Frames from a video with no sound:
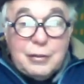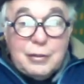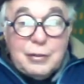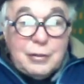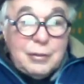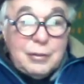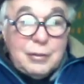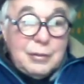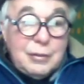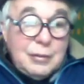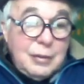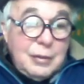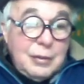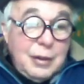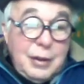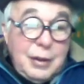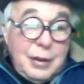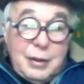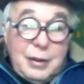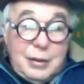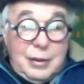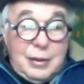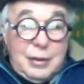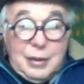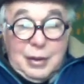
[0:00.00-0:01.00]
Or I,
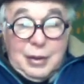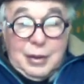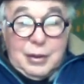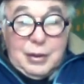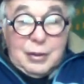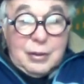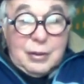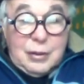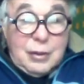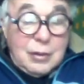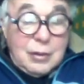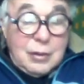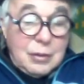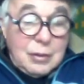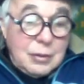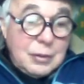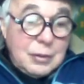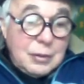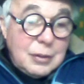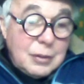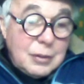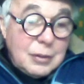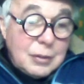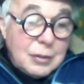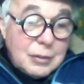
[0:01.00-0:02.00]
I don't know.
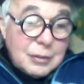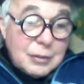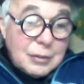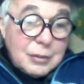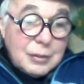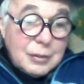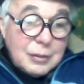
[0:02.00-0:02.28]
You know, or